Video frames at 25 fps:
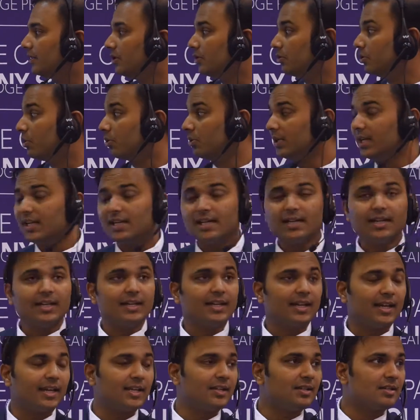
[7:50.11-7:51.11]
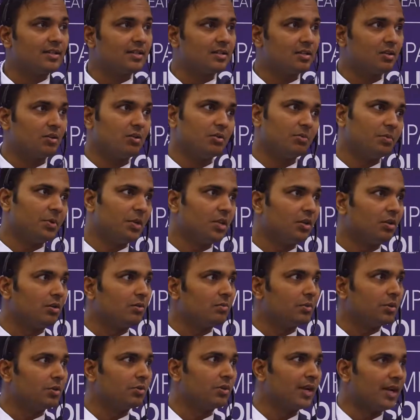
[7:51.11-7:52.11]
You don't need any light, so we
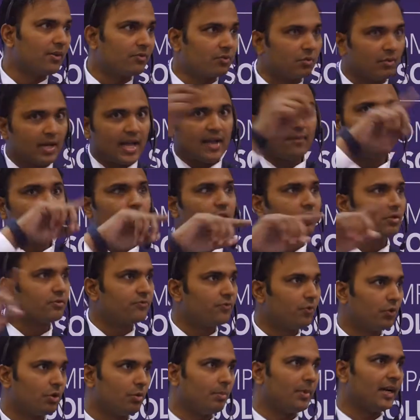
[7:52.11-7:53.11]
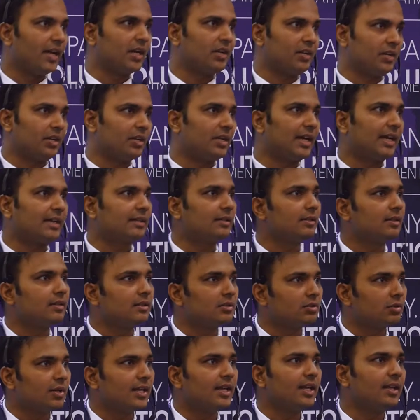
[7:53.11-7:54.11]
don't have to have all those
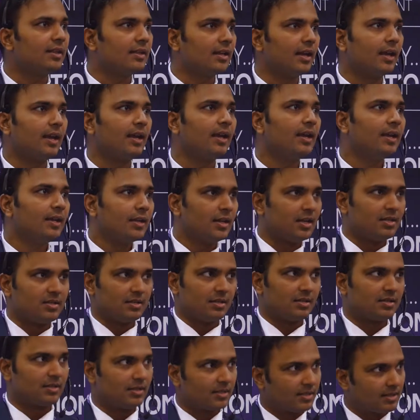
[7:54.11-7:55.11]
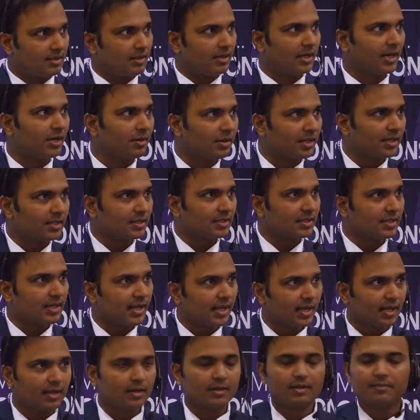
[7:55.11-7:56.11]
photobioreactors or anything. It's just an aerated
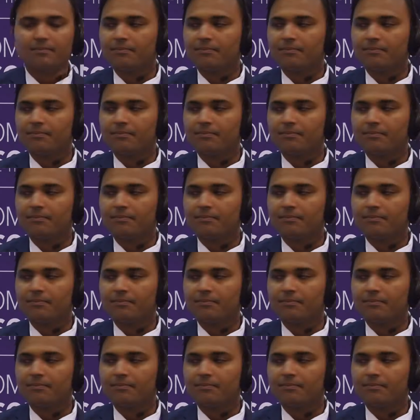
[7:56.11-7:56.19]
tank.